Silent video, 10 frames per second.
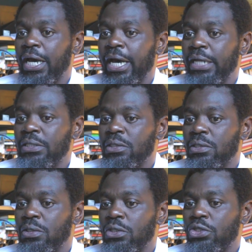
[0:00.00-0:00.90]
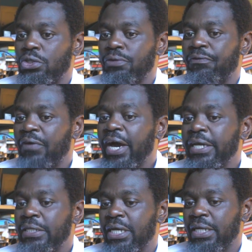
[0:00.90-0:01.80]
And you
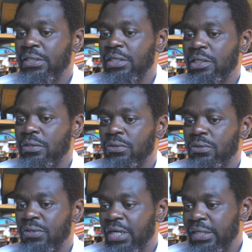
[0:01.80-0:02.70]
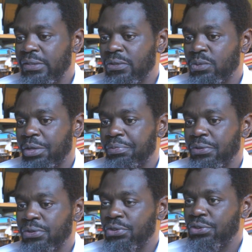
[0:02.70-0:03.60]
find that in societies where
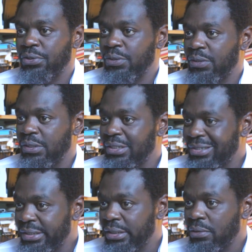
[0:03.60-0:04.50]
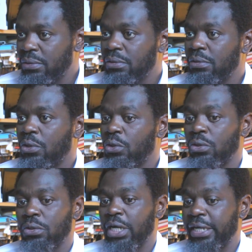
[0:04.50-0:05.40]
prostitution is illegal
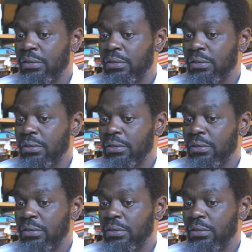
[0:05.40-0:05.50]
or